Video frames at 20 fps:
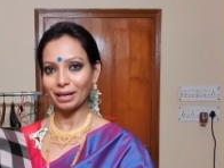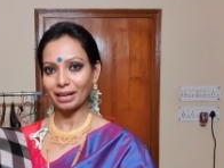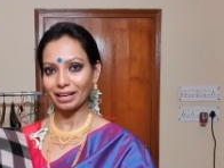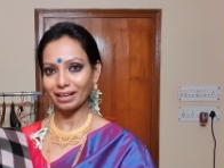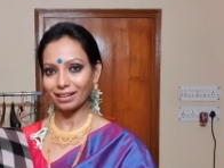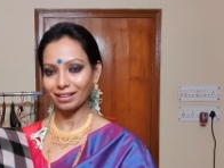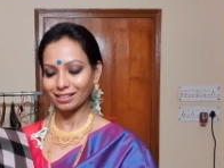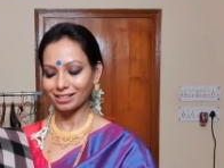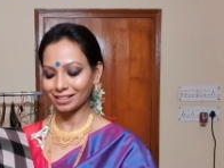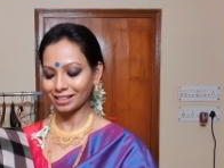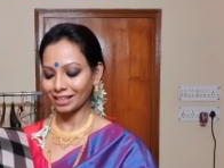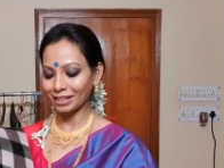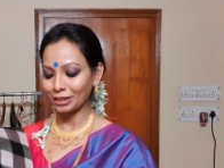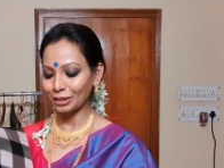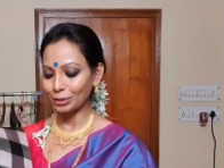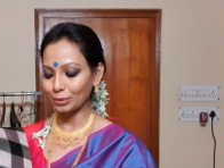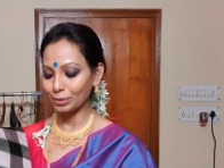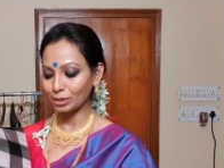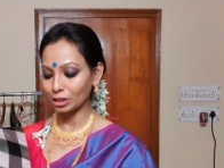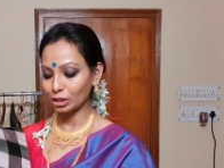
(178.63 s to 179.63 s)
like us can
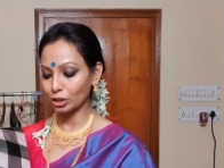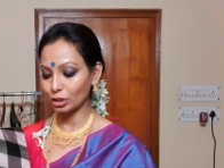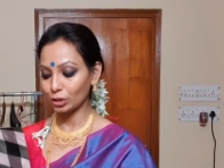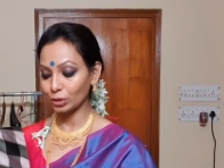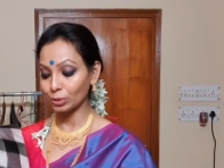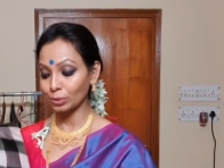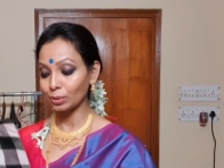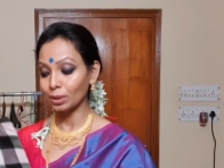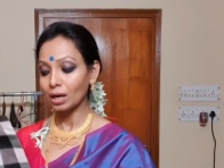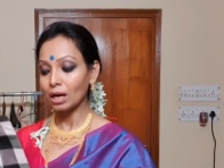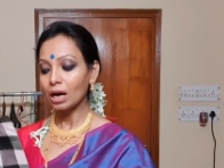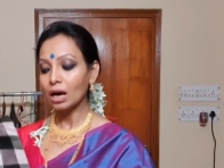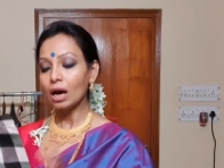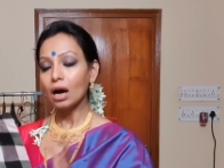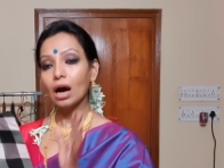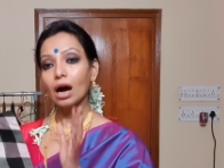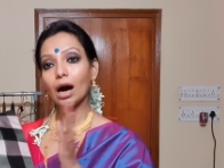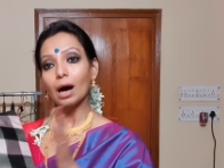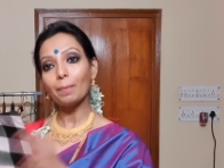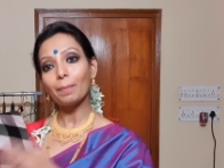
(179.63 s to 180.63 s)
use it too.
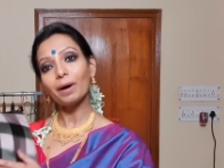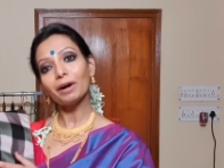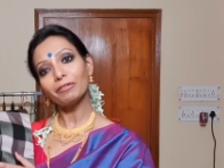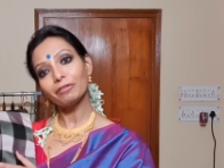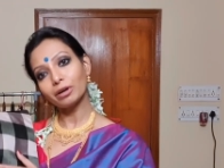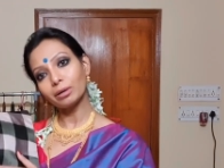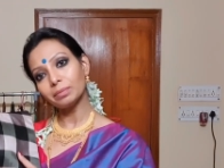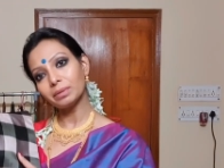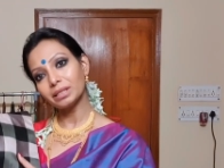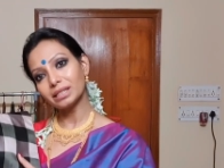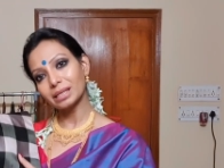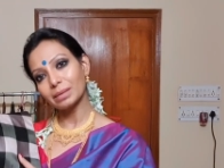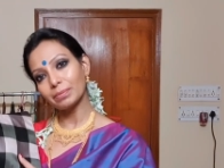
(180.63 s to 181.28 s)
Apart from this